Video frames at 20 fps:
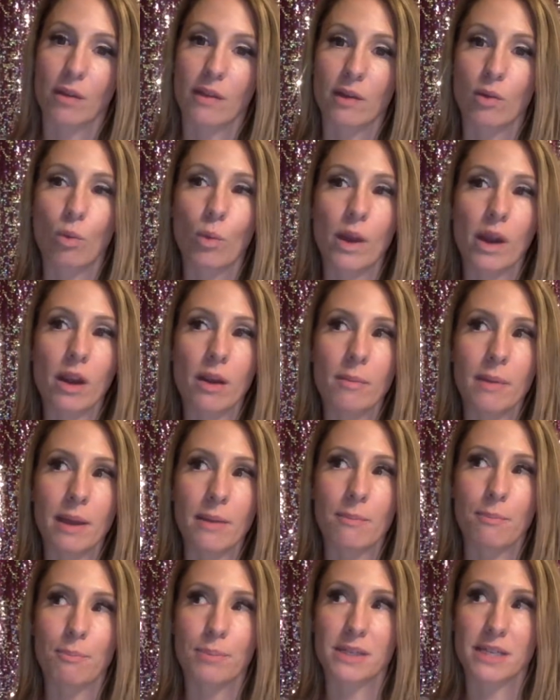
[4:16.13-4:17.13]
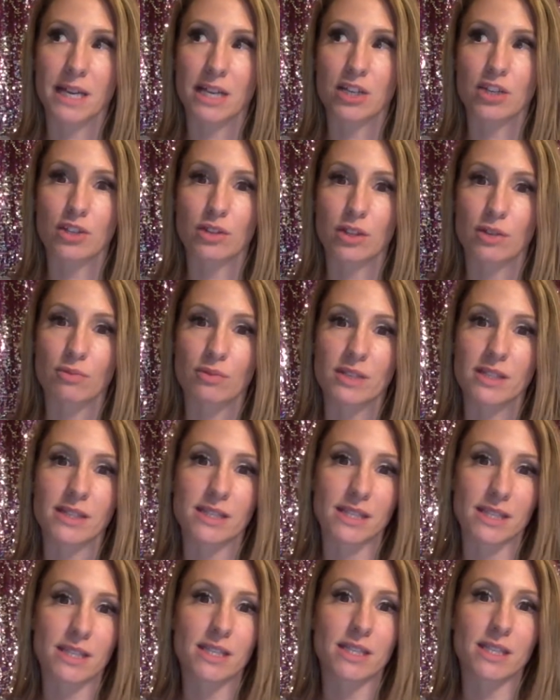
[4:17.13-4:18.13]
Like, where am I potentially
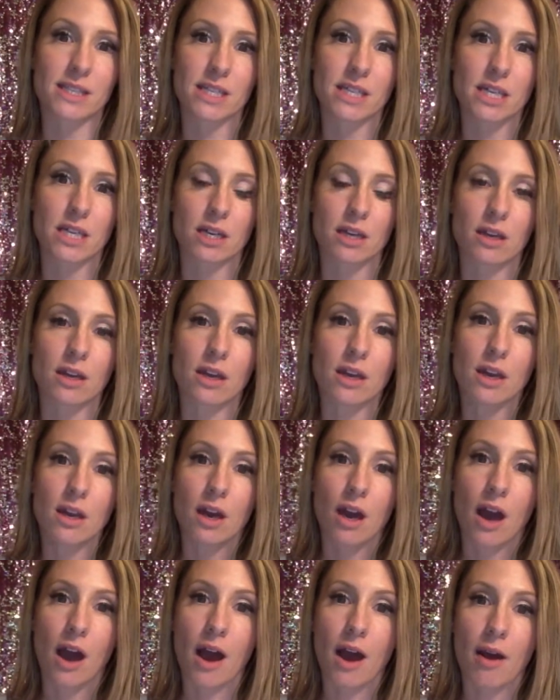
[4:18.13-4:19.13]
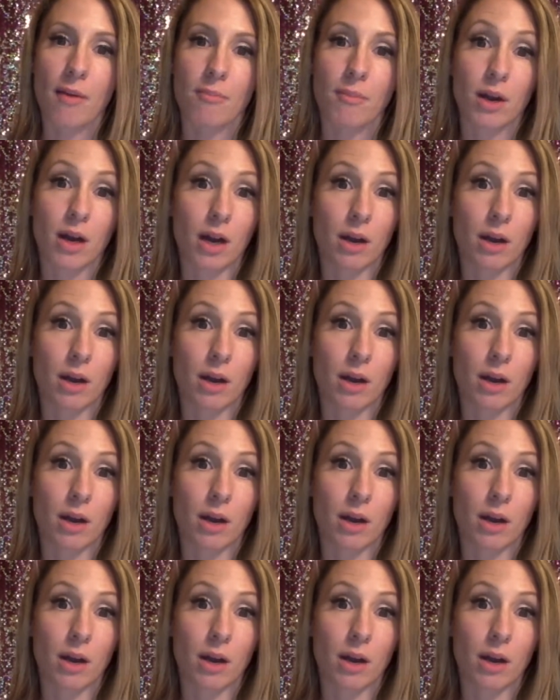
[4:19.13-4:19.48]
resisting um,